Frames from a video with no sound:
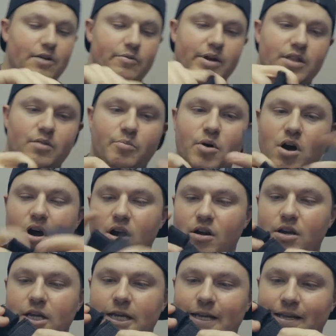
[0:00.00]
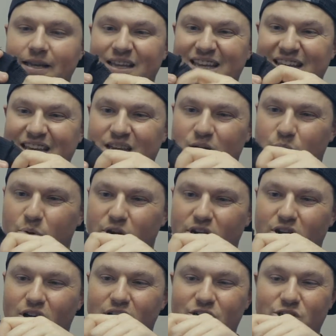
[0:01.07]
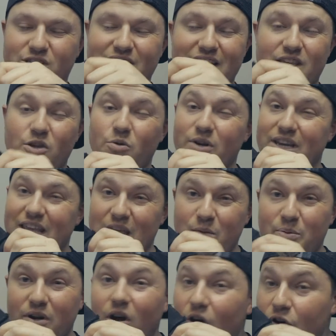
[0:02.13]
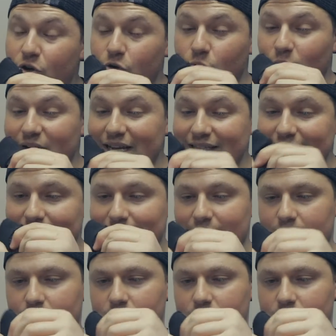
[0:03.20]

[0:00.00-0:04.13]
it around the bar, put it on just like you would keep it on your wrist.